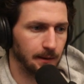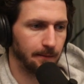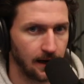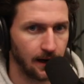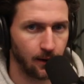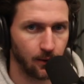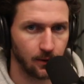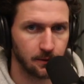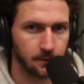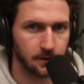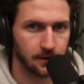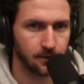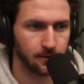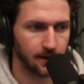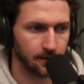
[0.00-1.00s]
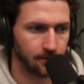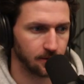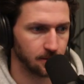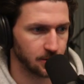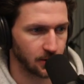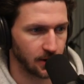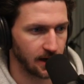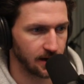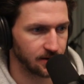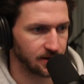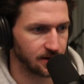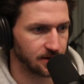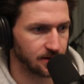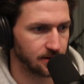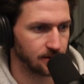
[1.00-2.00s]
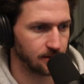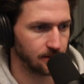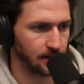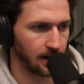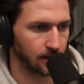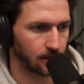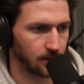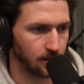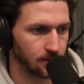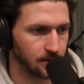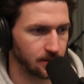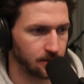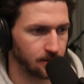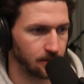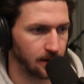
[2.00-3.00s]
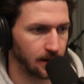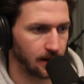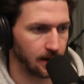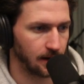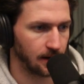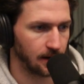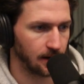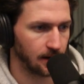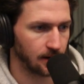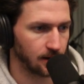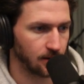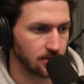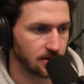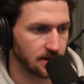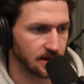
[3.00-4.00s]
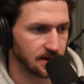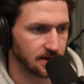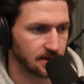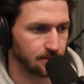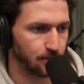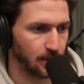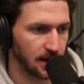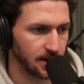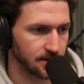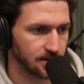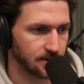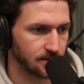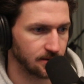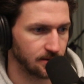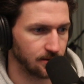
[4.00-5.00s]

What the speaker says: How we would do that from scratch is to go to this bus.